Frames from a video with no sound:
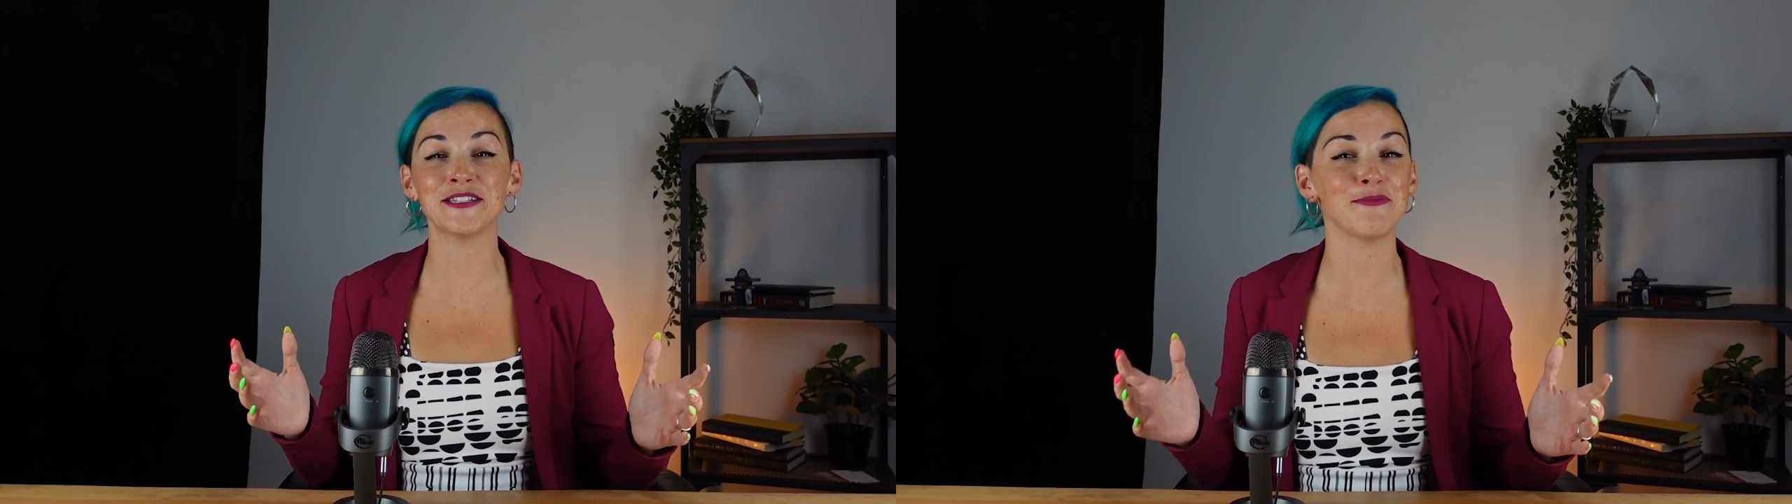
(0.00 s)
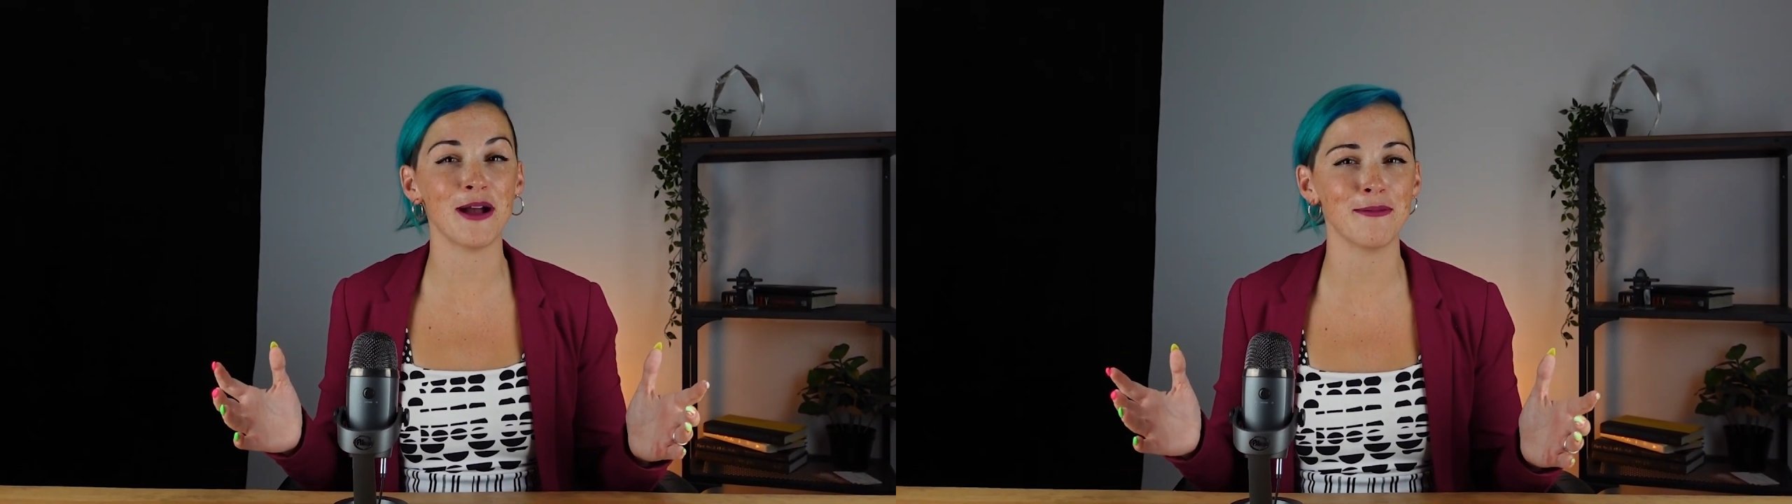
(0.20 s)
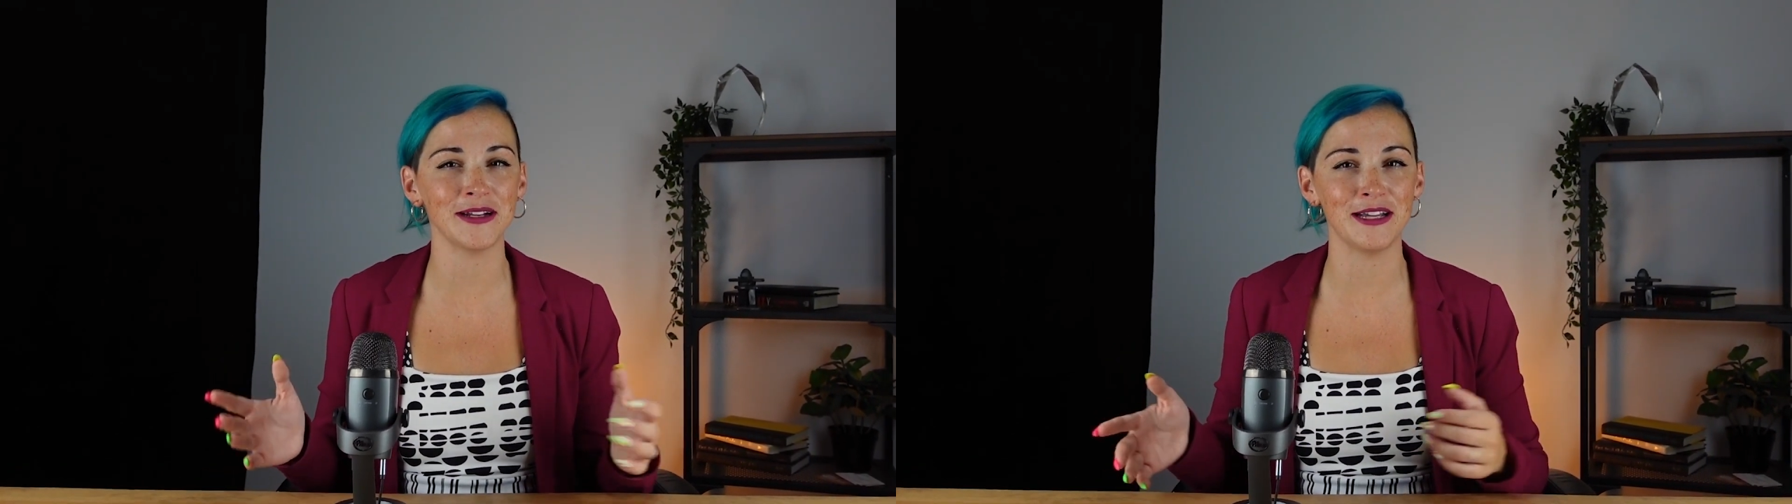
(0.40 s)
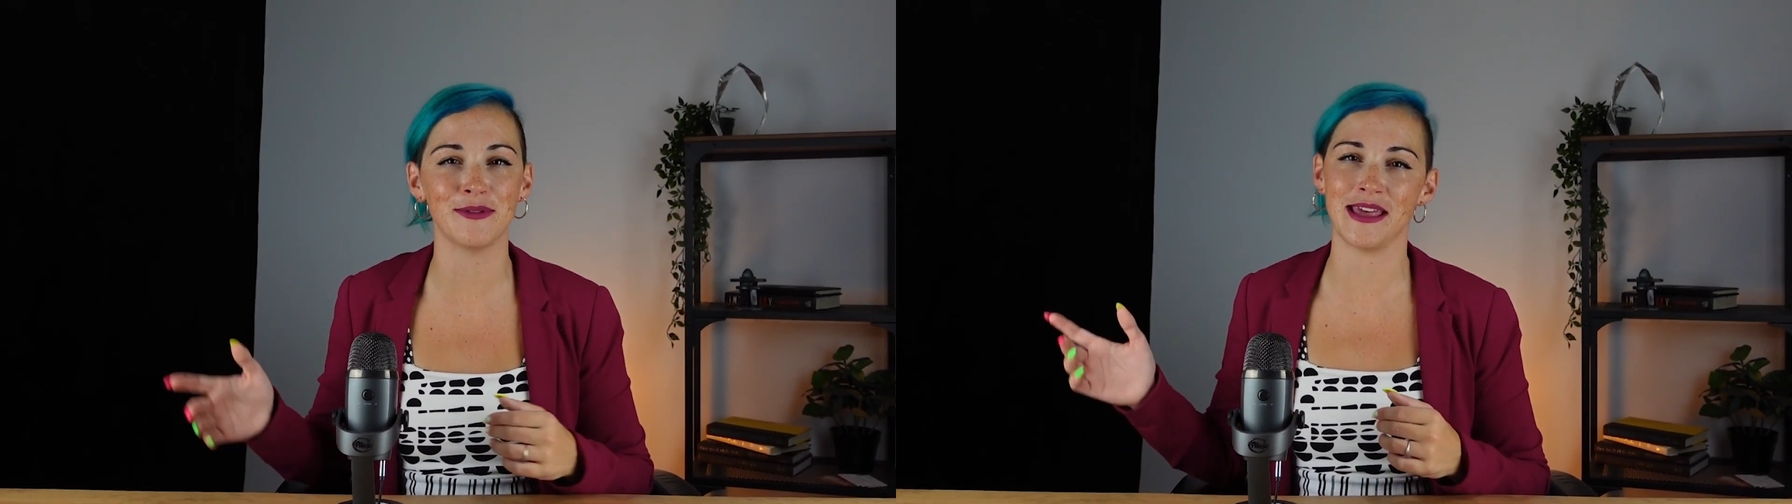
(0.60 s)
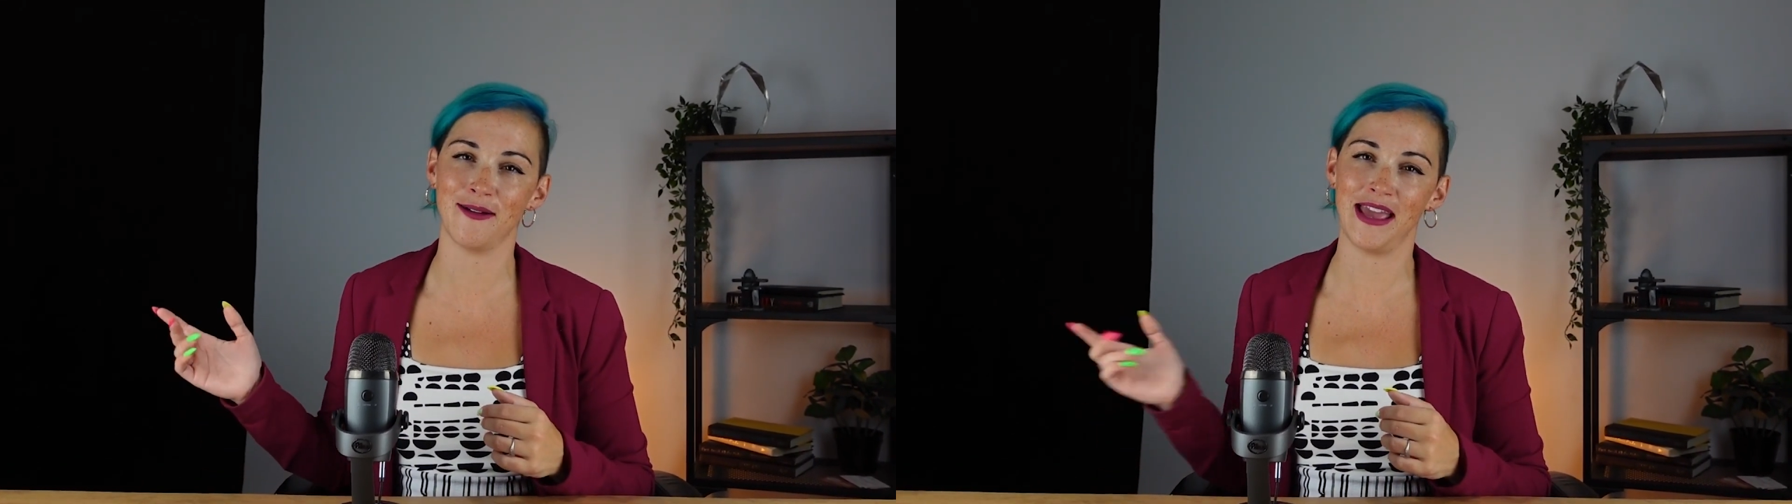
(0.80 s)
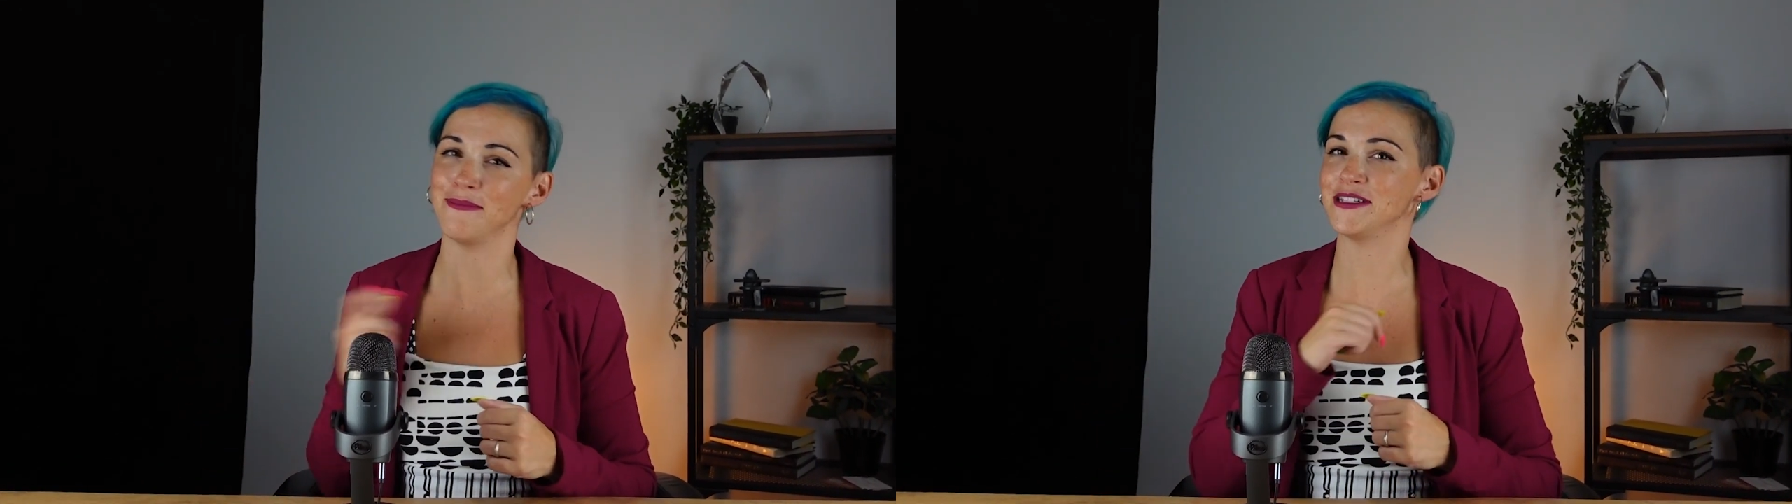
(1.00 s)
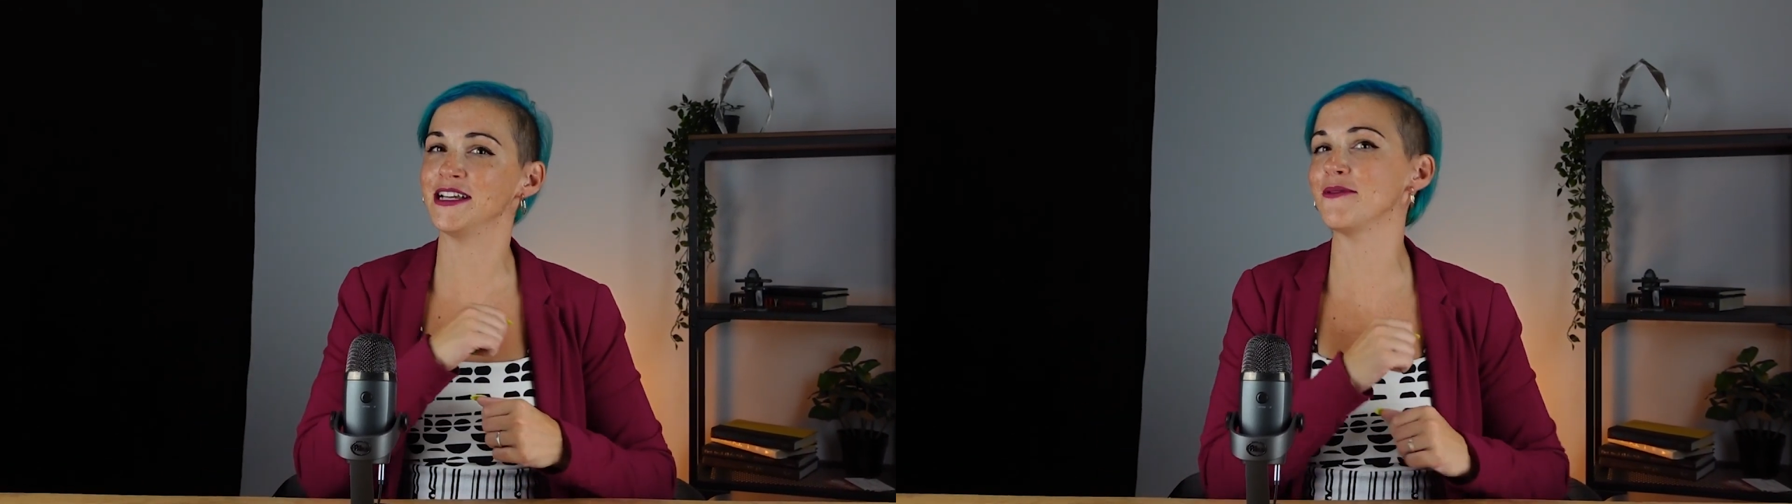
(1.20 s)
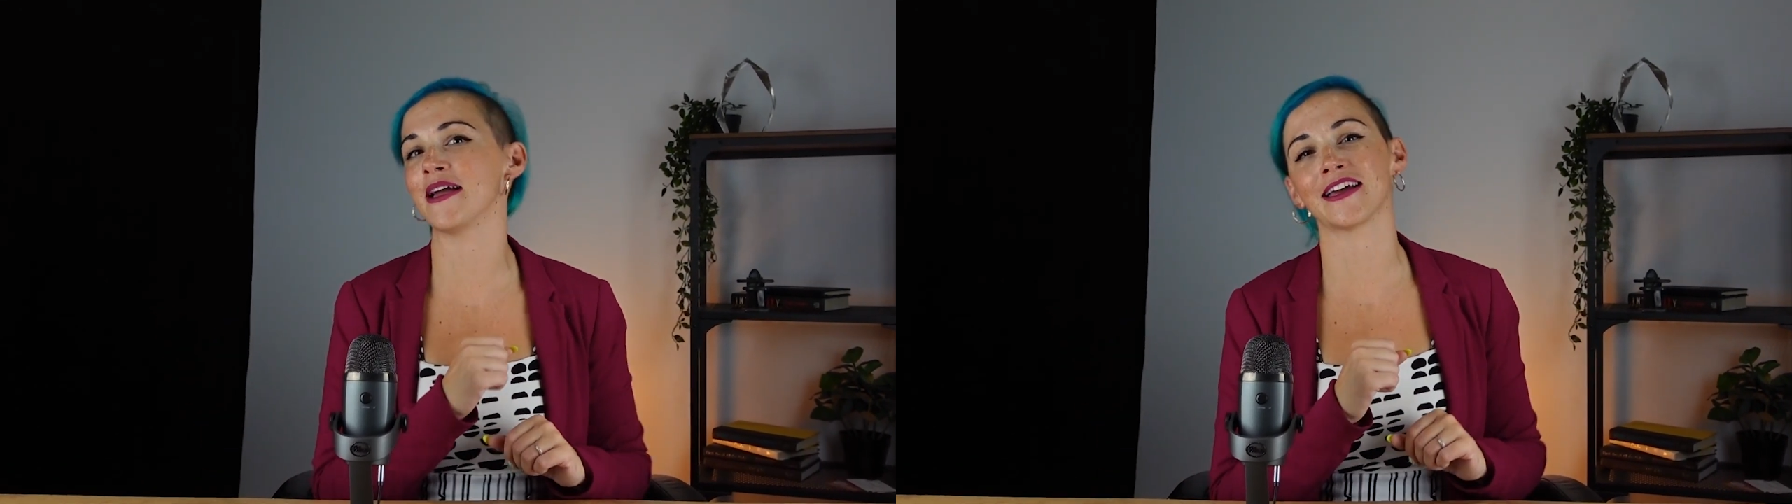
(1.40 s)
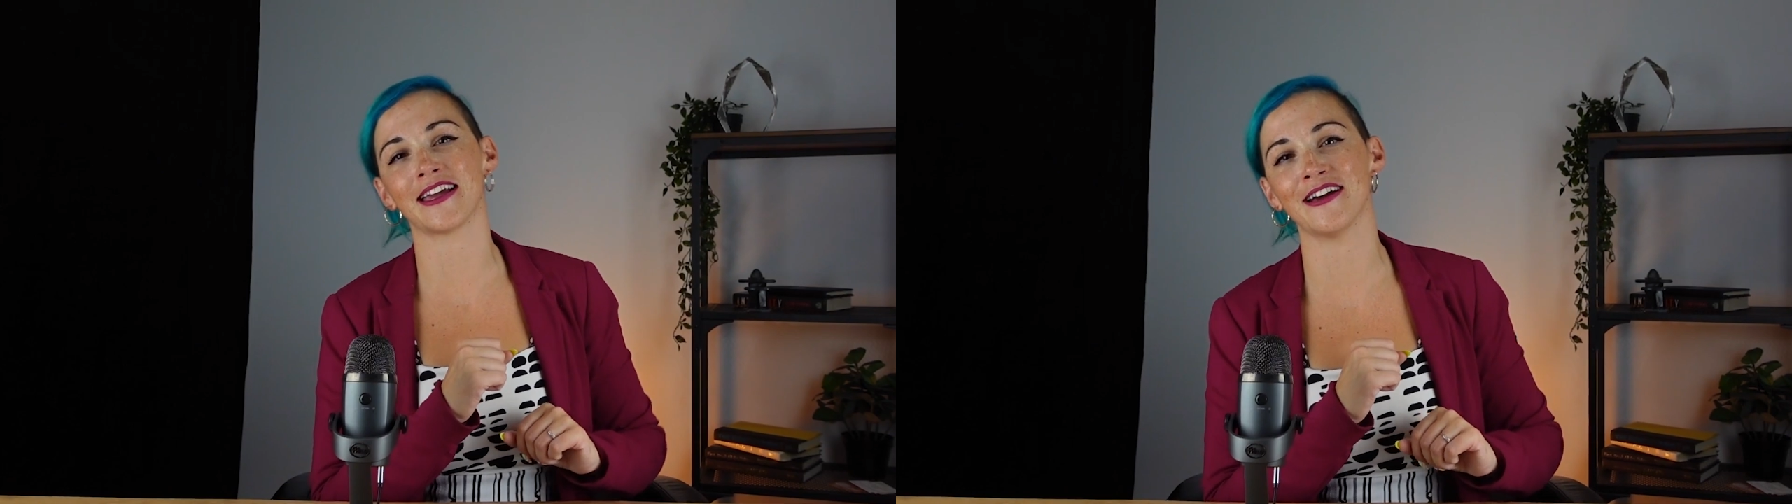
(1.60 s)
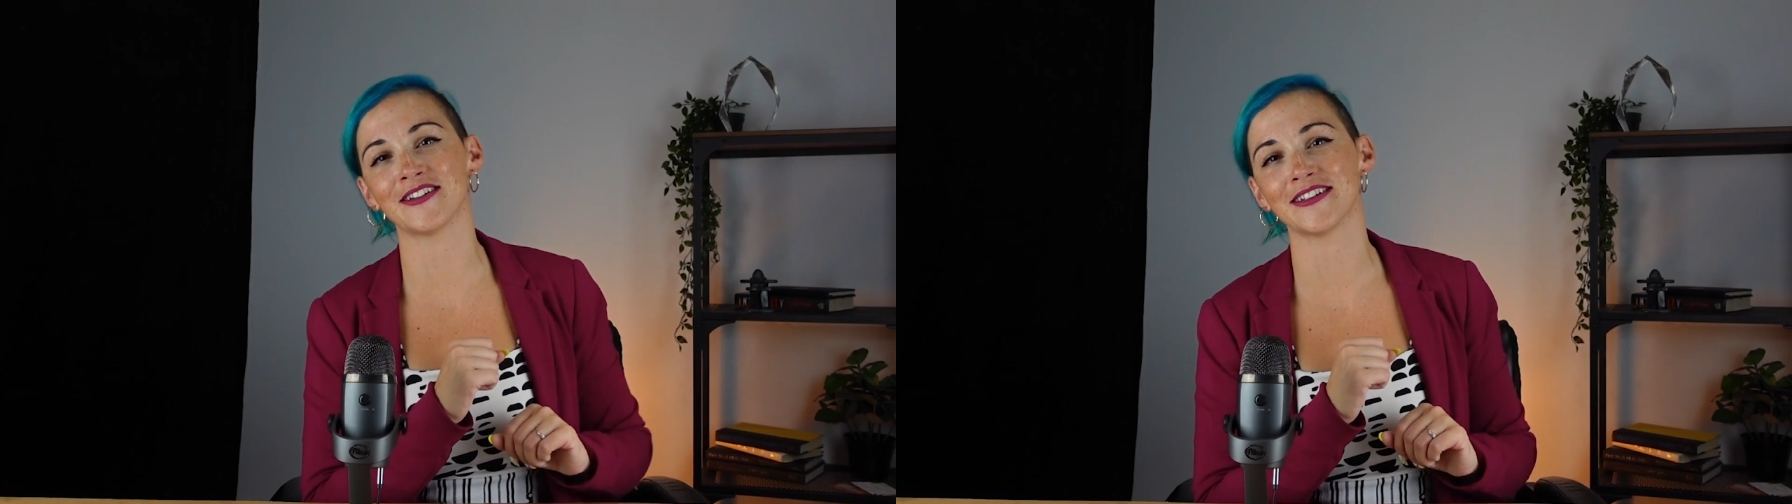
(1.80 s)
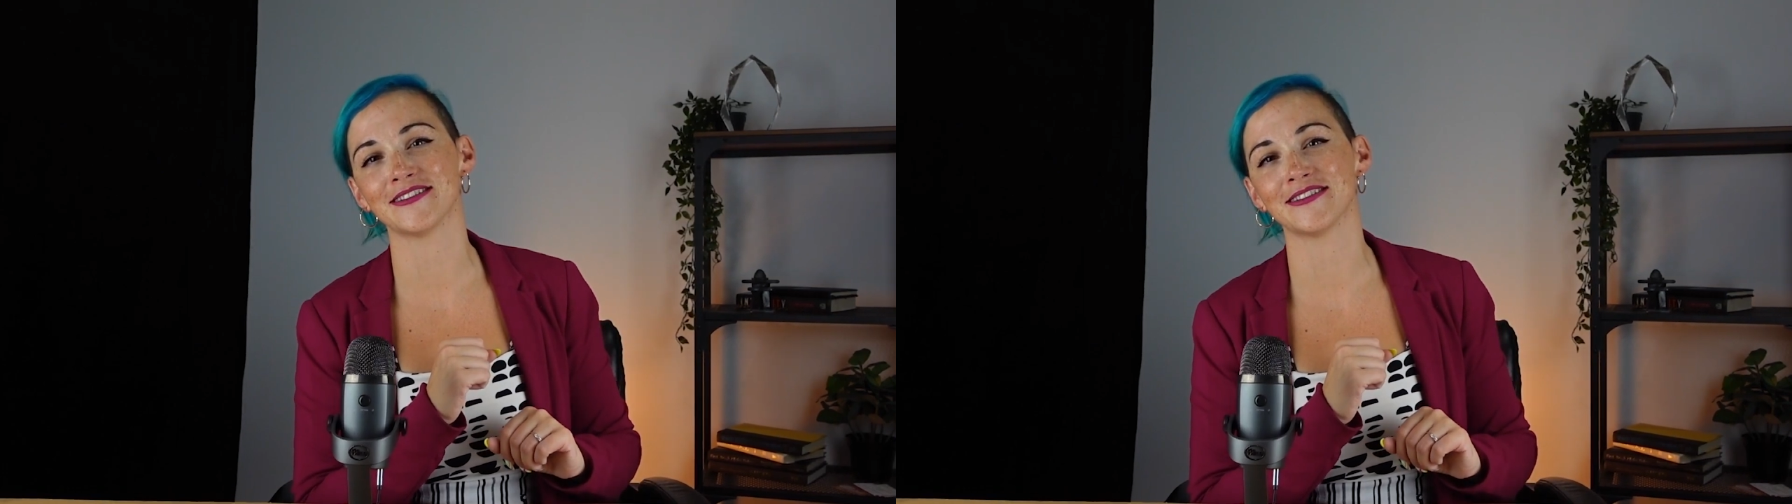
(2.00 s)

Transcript: of property without emptying your bank account.